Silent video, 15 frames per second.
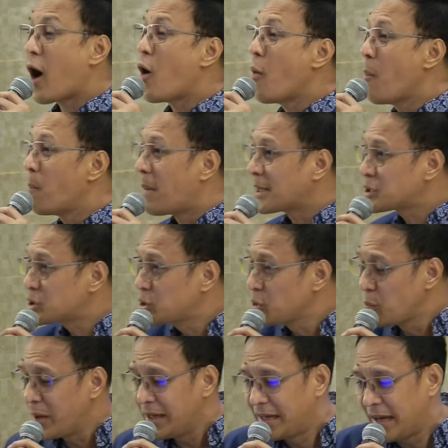how
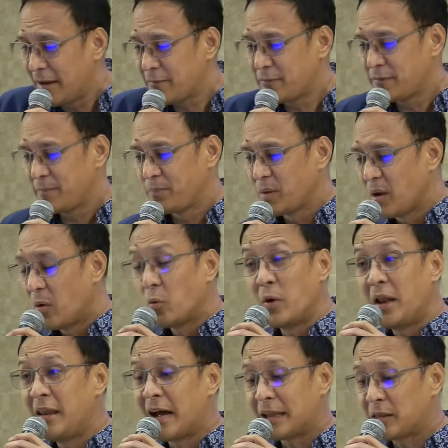much we give
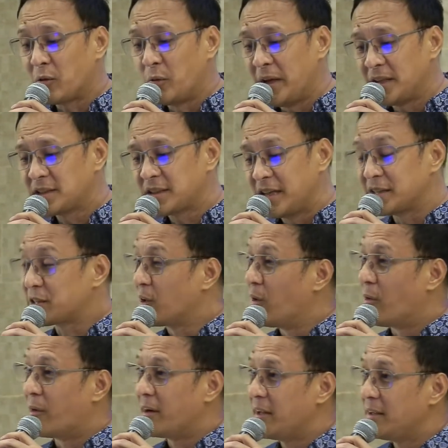will not reach
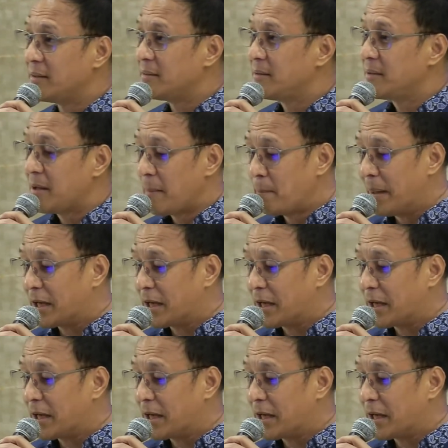His glory